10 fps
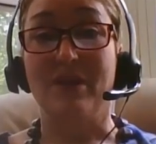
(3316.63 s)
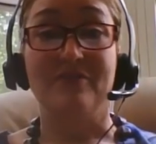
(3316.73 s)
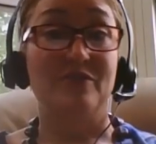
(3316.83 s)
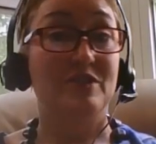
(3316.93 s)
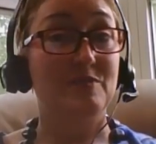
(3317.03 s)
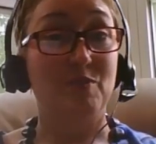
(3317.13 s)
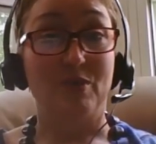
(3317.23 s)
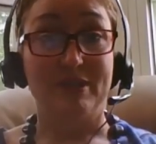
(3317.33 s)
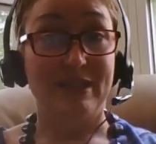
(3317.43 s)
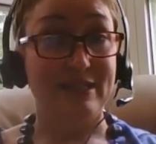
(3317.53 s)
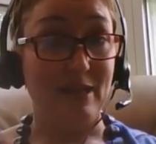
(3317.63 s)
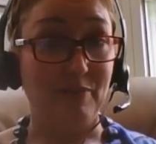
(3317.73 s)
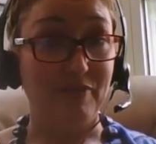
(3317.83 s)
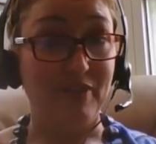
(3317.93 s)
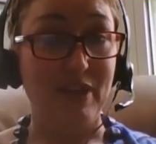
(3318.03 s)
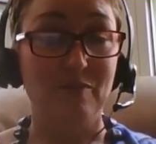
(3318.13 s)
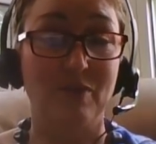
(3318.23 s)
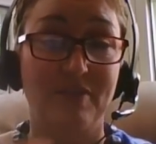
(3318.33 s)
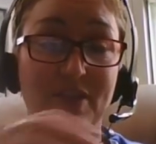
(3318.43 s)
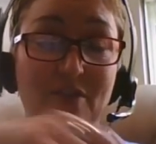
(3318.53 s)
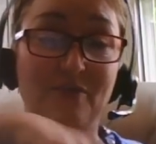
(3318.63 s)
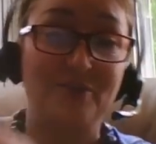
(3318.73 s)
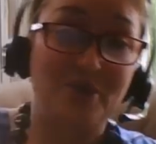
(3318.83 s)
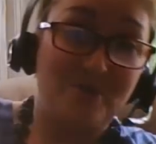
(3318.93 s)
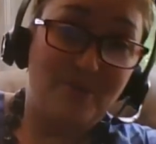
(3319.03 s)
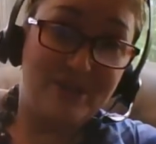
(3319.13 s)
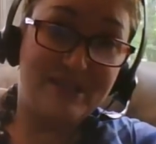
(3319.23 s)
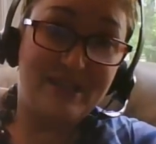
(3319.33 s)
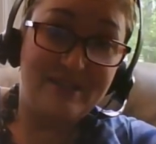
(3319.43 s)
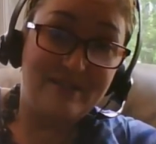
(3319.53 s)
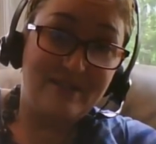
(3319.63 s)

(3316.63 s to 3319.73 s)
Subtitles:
versus Board is an example of that, where they overturned precedent